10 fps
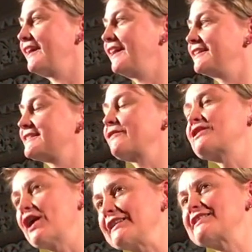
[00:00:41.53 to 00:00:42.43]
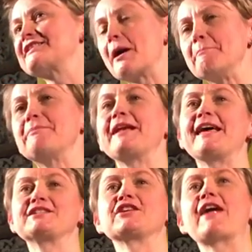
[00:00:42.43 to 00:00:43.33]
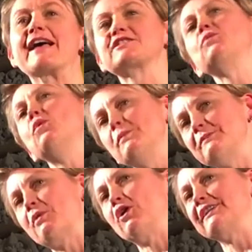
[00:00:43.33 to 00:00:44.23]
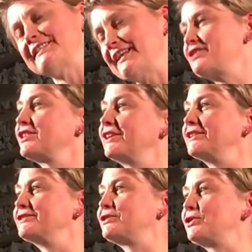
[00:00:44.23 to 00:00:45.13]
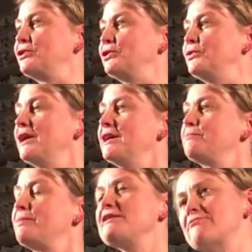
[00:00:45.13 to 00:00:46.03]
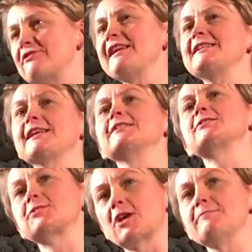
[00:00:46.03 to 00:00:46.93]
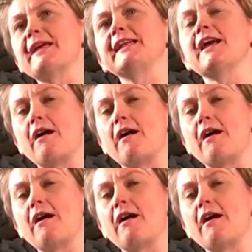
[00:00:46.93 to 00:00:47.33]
uh, some, had some pleasure as a woman politician to be reading so many